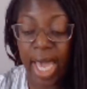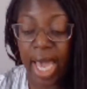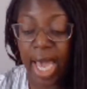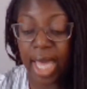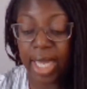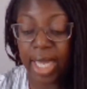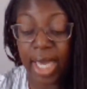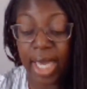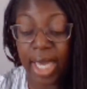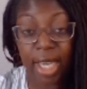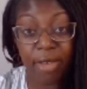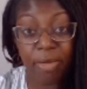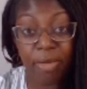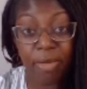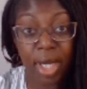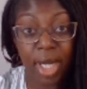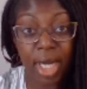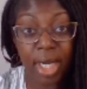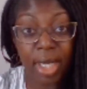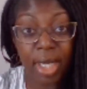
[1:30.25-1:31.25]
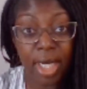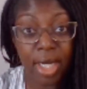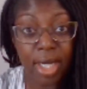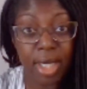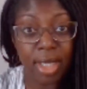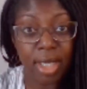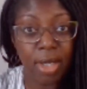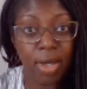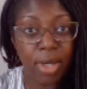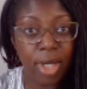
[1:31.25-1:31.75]
And that gave me an idea. I
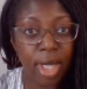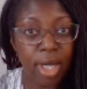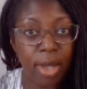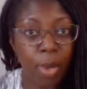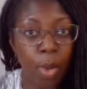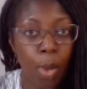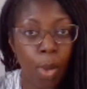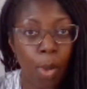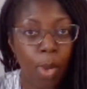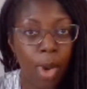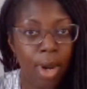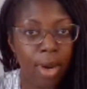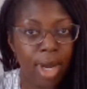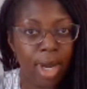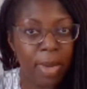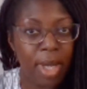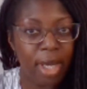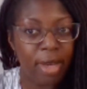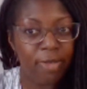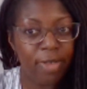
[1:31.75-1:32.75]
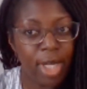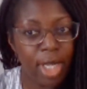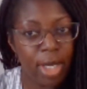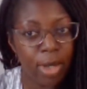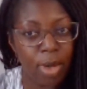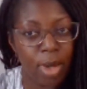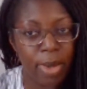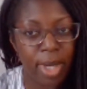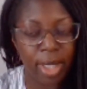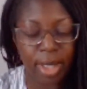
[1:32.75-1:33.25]
said, okay, why don't I make a
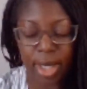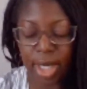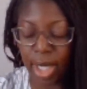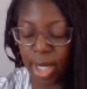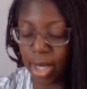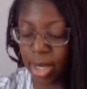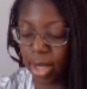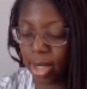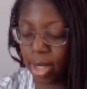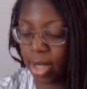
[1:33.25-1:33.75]
video about that?